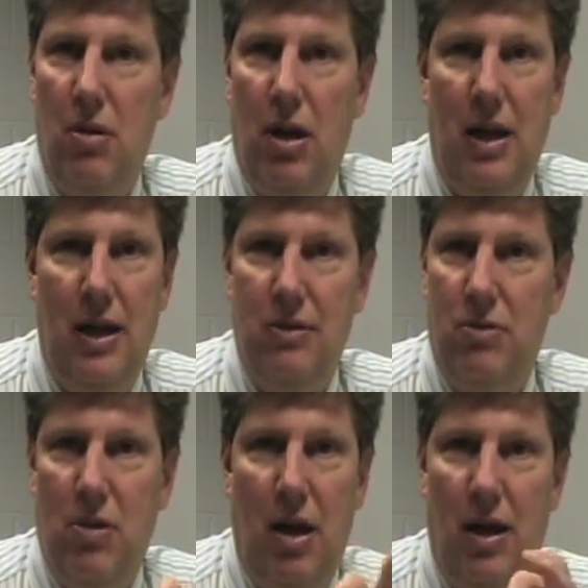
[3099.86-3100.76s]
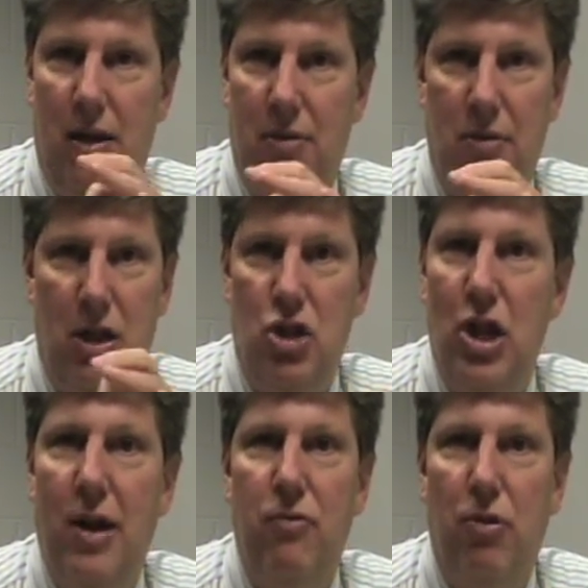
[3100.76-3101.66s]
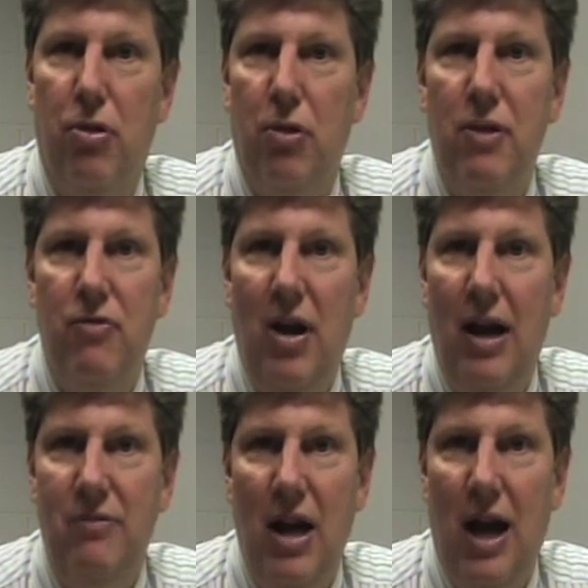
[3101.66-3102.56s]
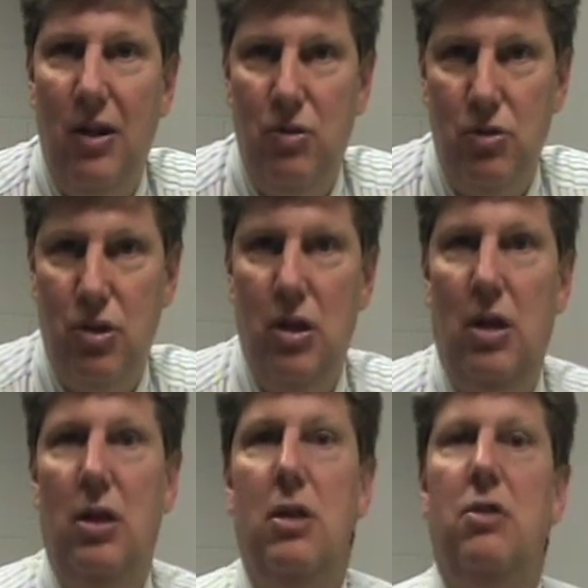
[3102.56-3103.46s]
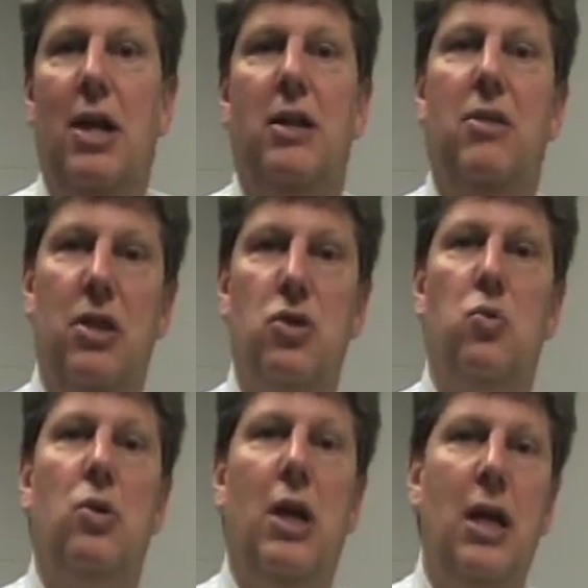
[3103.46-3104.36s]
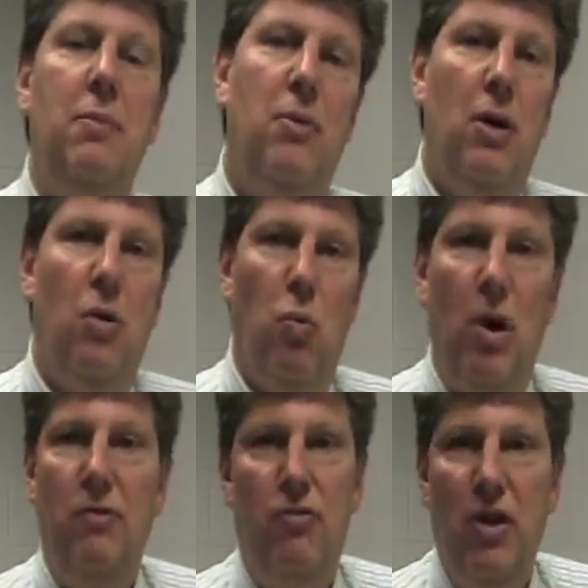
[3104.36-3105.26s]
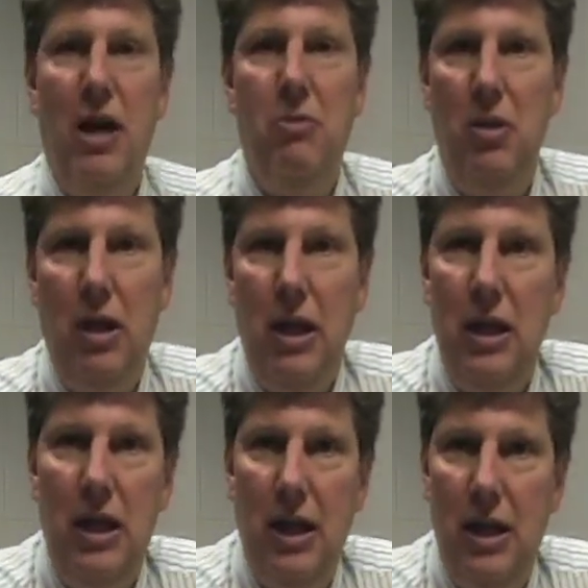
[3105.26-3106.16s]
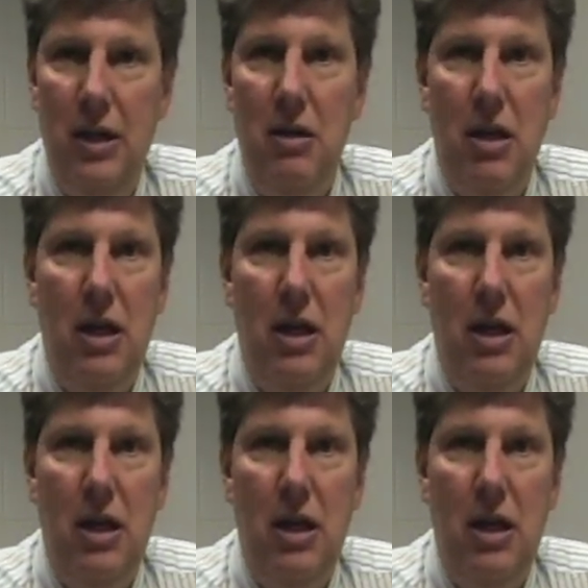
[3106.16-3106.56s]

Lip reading: a check for $35 that this will keep one family in